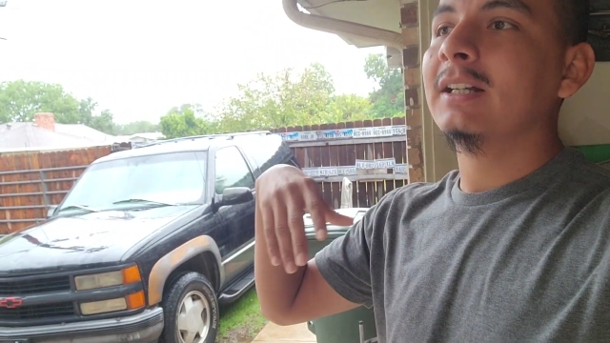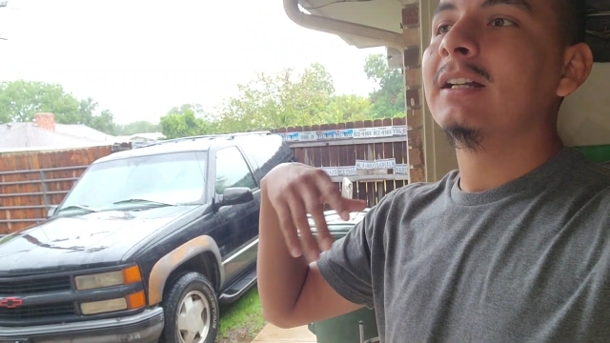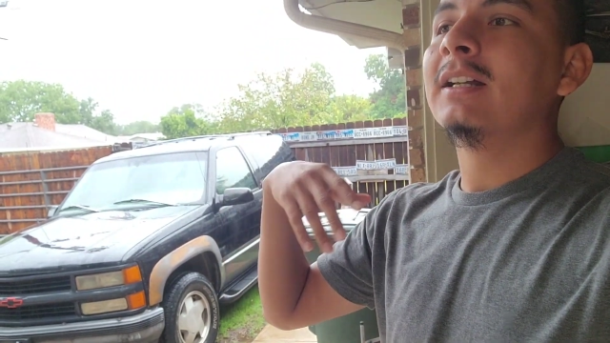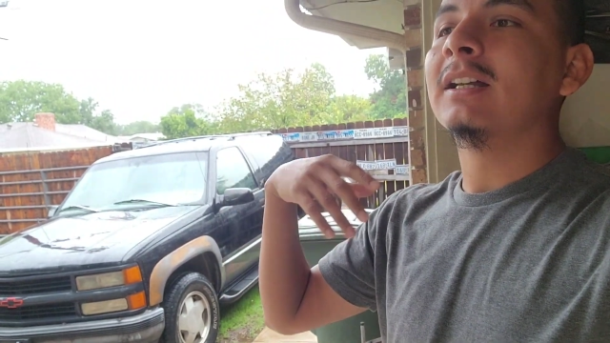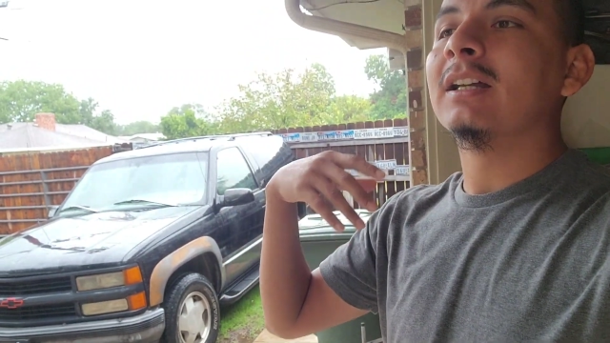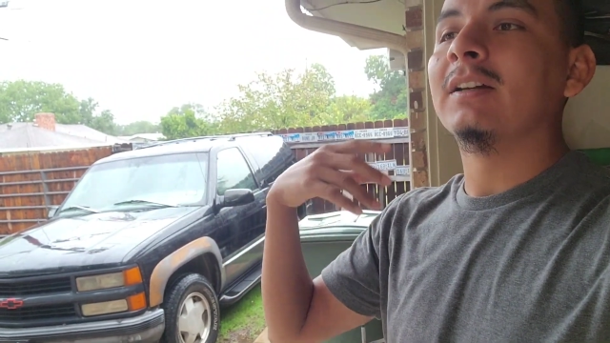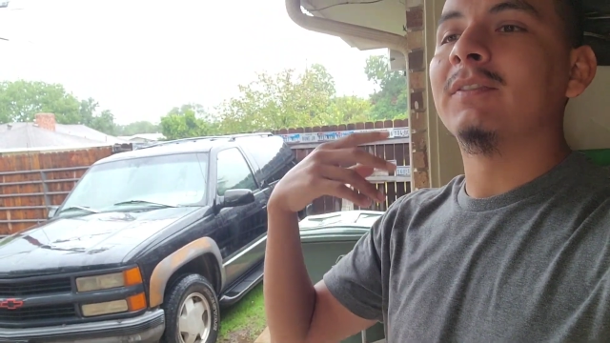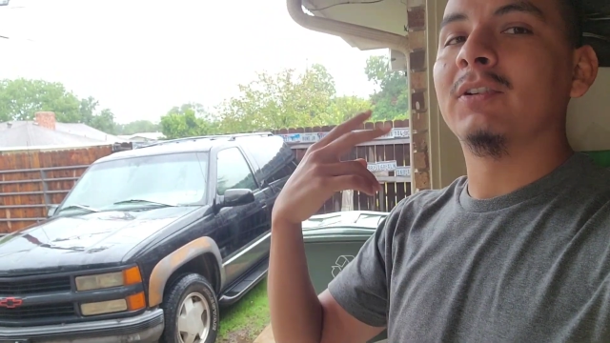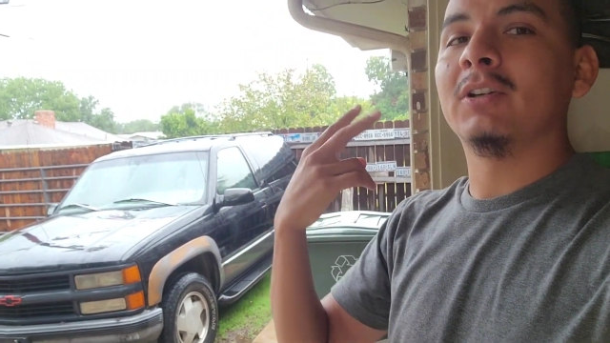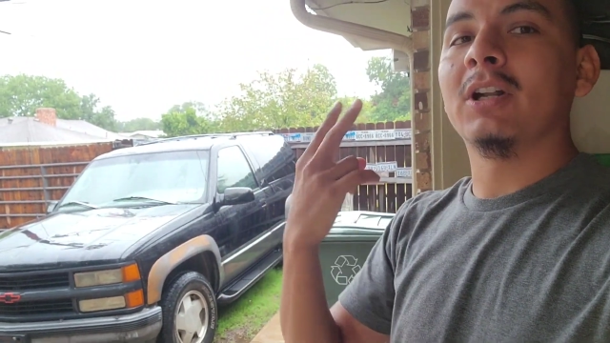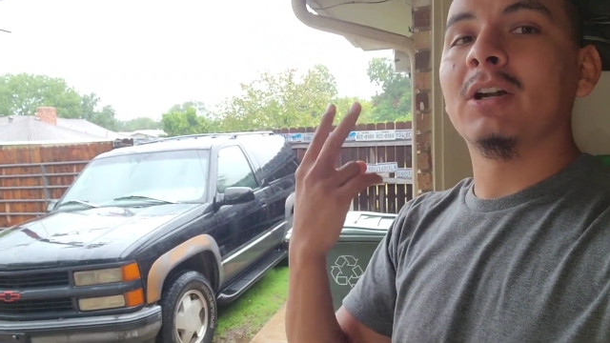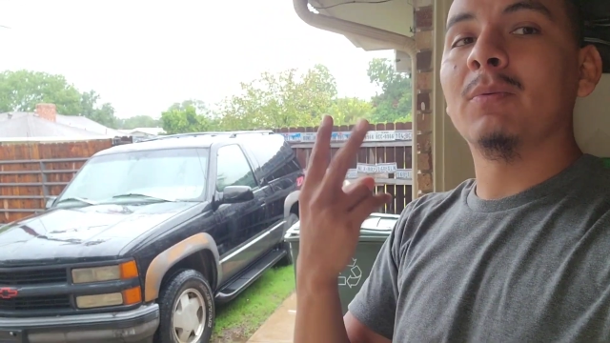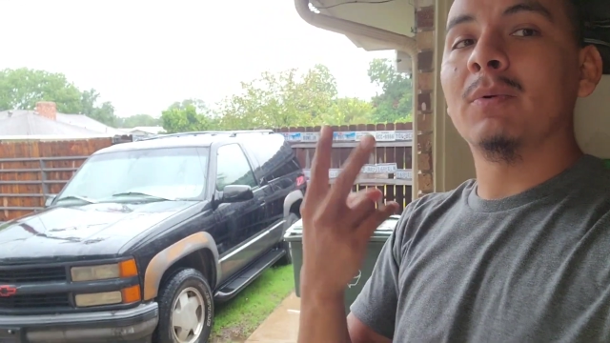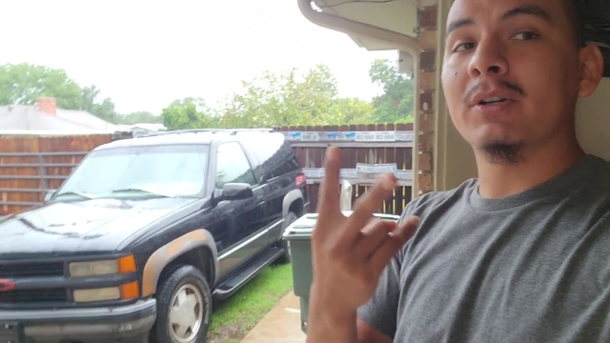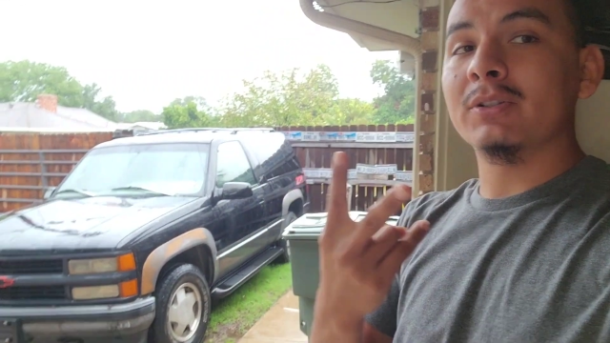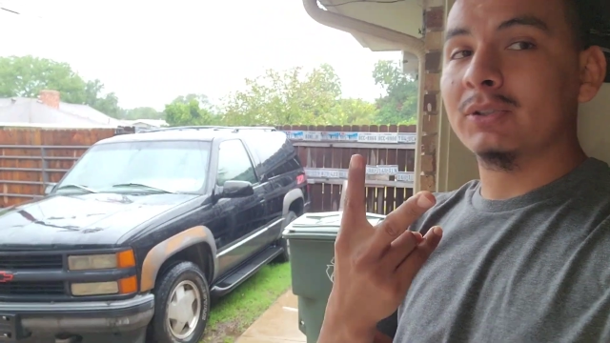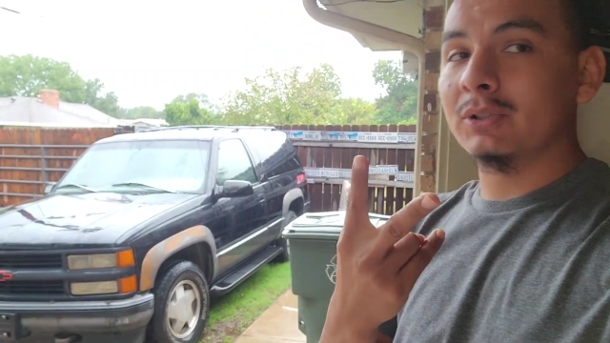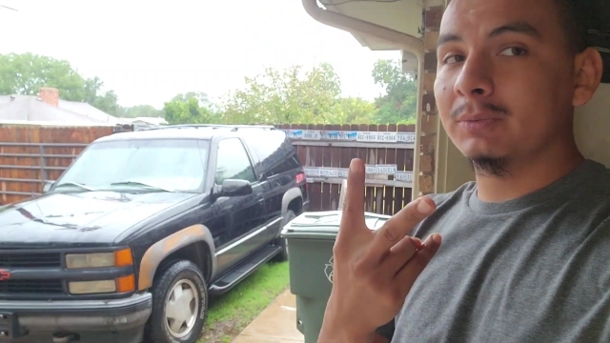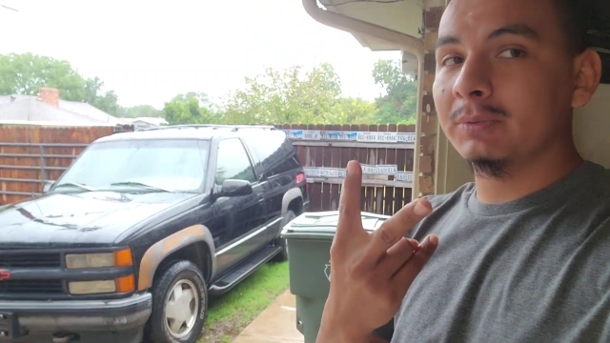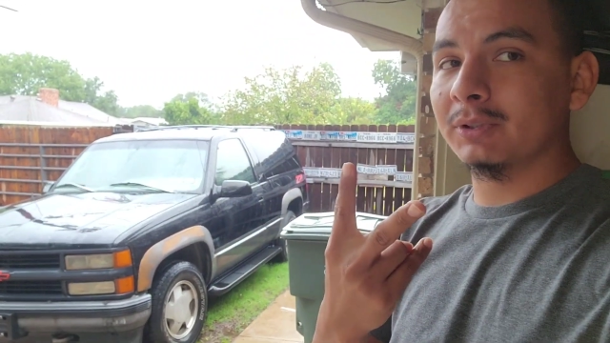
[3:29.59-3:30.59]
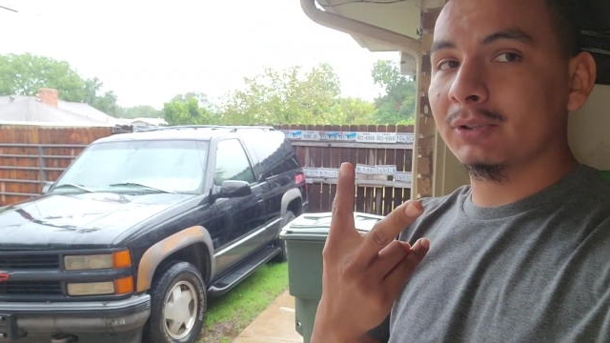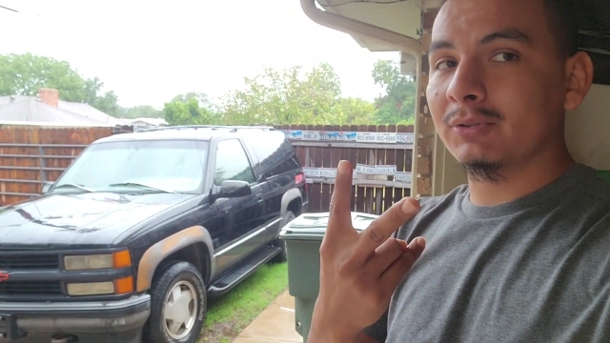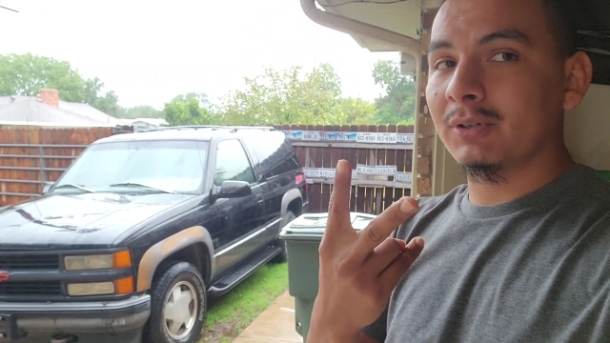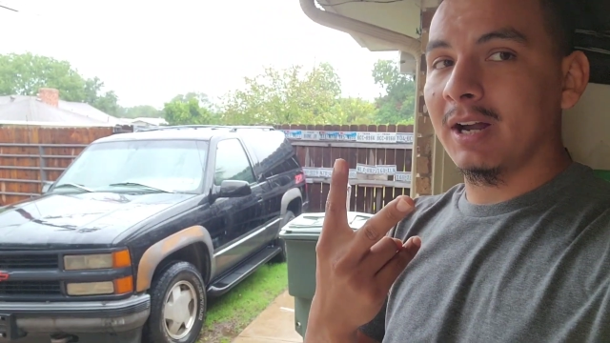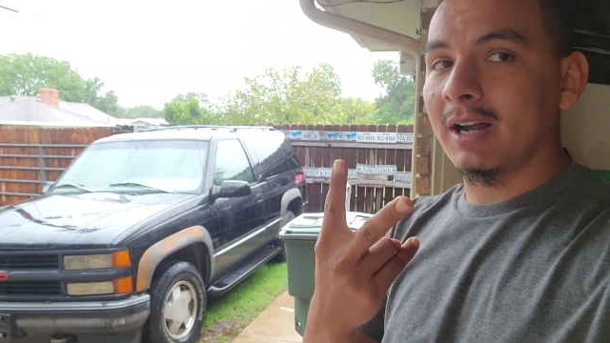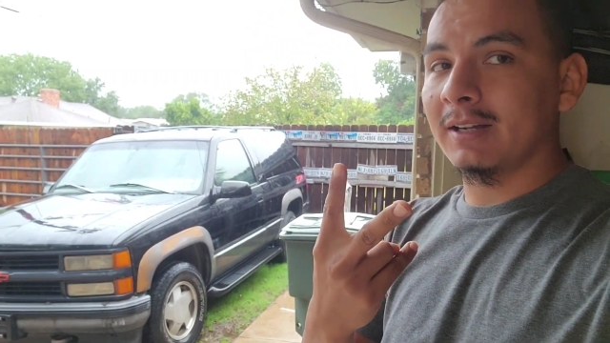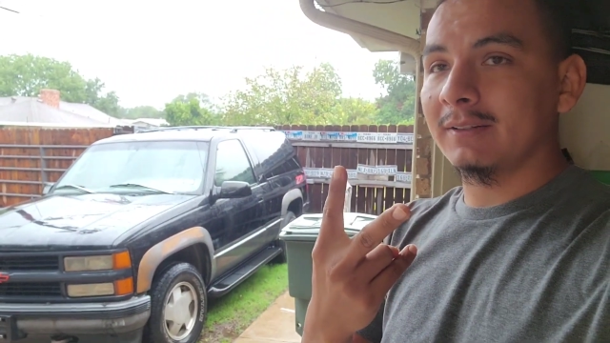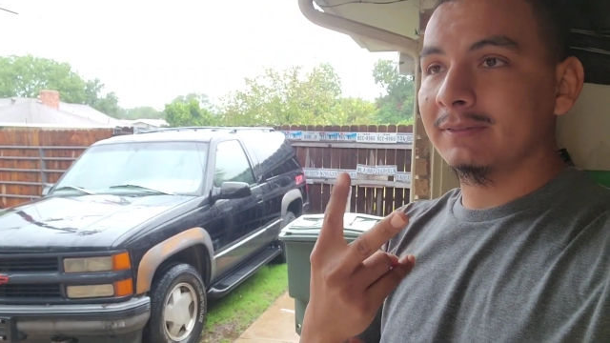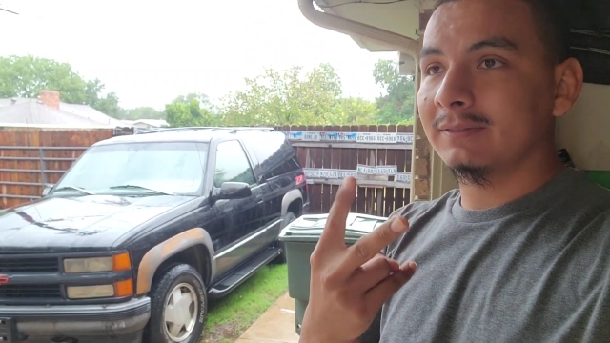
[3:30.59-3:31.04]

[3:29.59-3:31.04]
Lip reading: If you're going to want a two-wheel drive,